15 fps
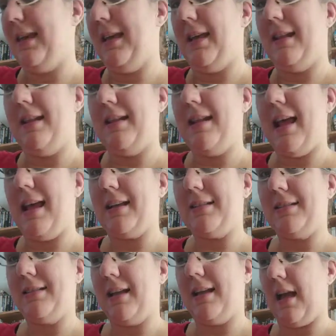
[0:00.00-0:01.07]
The
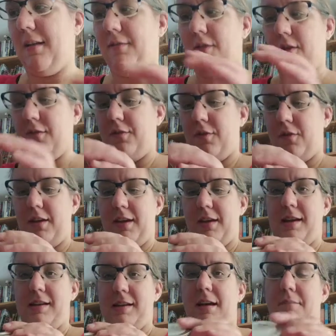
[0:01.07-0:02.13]
next thing I've got for
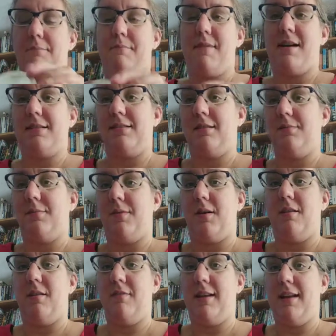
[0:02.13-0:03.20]
you is a massage
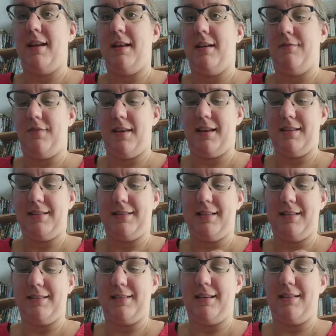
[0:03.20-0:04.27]
bar. I really love
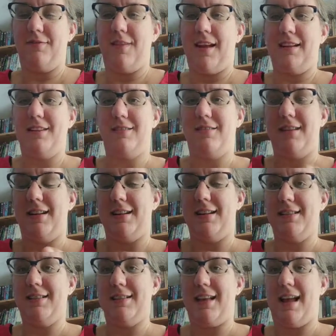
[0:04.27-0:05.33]
this. It's
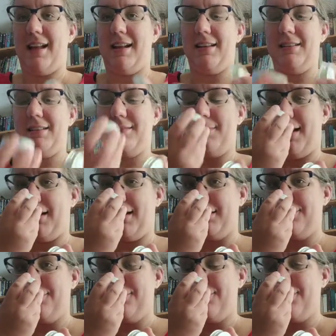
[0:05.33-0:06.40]
adventurous and it
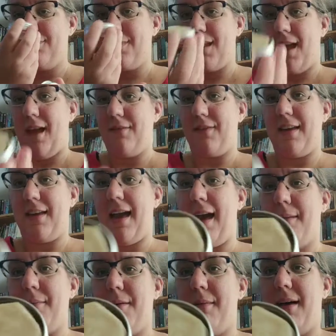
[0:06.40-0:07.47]
smells of
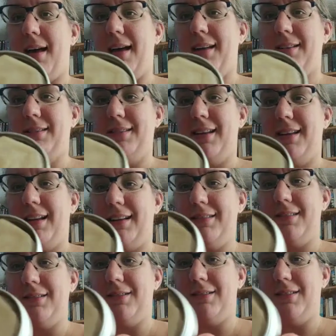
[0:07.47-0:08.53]
chamomile and
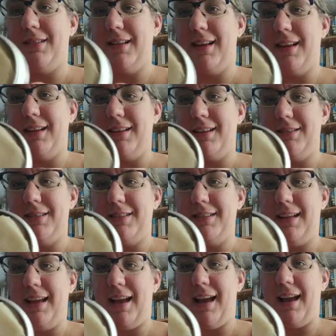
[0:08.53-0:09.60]
it's all
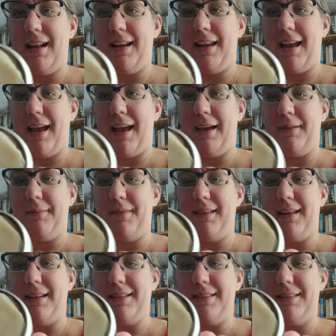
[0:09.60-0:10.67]
gorgeously
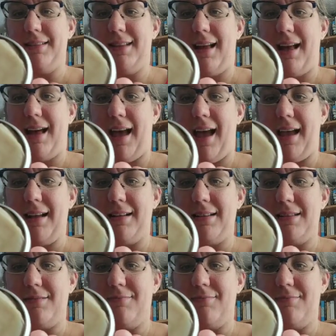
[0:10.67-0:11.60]
honeycombed inside.